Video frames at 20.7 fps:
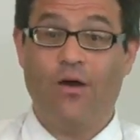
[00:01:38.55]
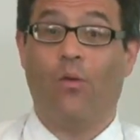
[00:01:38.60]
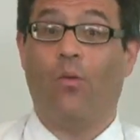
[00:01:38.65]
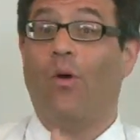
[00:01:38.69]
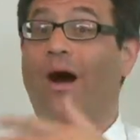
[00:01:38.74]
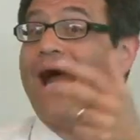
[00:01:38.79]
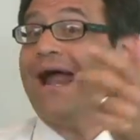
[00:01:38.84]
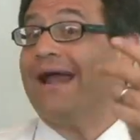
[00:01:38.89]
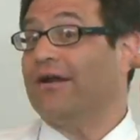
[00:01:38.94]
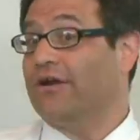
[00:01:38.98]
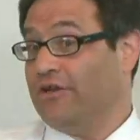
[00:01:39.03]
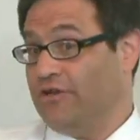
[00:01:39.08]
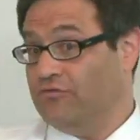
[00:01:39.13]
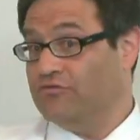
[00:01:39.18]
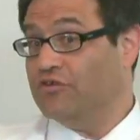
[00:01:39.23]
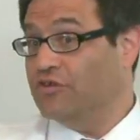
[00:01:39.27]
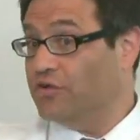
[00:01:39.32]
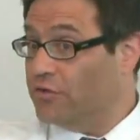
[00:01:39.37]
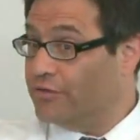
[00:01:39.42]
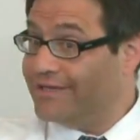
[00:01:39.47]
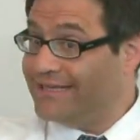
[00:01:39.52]
Why are you
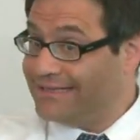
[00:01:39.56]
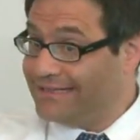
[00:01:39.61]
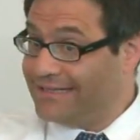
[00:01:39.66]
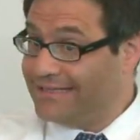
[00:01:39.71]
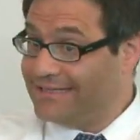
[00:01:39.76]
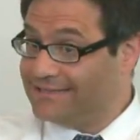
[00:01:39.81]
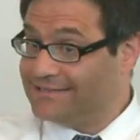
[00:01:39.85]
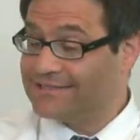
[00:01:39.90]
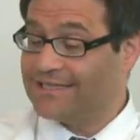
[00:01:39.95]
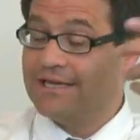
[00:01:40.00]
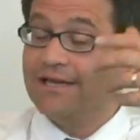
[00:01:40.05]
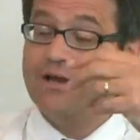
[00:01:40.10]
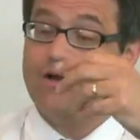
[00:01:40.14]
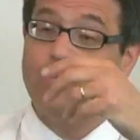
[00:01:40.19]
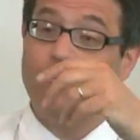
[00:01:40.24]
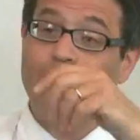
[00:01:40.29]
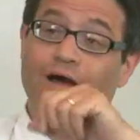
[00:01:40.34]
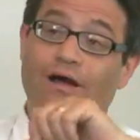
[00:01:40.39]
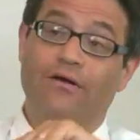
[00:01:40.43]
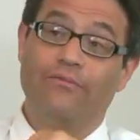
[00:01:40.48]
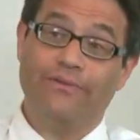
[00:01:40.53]
doing this?
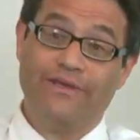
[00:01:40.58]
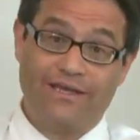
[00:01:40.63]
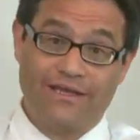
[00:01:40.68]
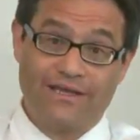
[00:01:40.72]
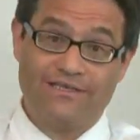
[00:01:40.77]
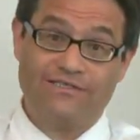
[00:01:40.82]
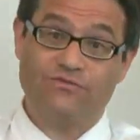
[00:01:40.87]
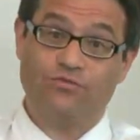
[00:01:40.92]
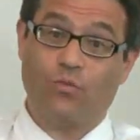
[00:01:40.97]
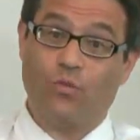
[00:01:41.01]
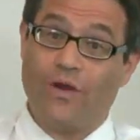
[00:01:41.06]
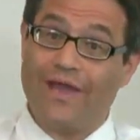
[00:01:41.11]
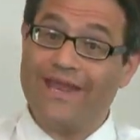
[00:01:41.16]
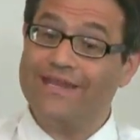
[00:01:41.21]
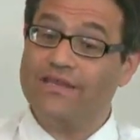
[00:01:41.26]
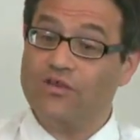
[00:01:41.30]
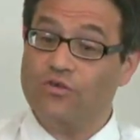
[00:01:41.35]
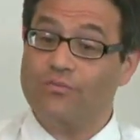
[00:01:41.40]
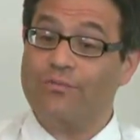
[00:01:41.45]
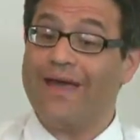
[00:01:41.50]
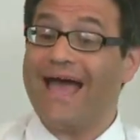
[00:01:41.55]
Well, because
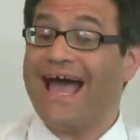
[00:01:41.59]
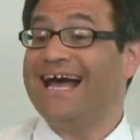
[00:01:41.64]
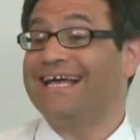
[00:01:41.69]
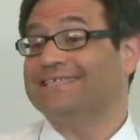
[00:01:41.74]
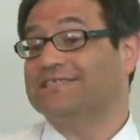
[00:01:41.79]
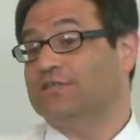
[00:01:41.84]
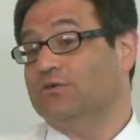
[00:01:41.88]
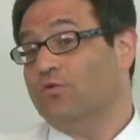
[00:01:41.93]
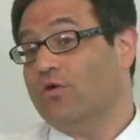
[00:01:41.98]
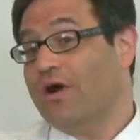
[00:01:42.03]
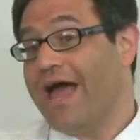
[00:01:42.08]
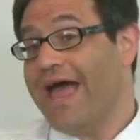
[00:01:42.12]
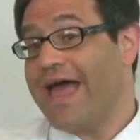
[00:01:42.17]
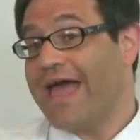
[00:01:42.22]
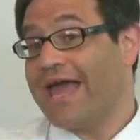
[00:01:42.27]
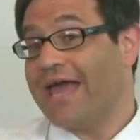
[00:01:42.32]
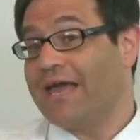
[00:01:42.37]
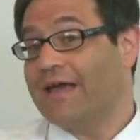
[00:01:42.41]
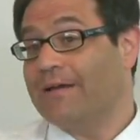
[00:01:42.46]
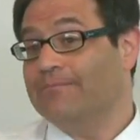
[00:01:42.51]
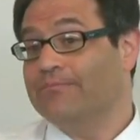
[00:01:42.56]
when you pass
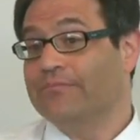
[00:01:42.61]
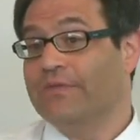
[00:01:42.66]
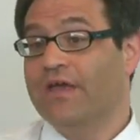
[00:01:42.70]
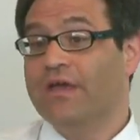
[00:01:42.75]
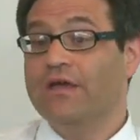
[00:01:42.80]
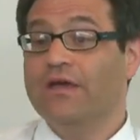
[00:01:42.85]
away,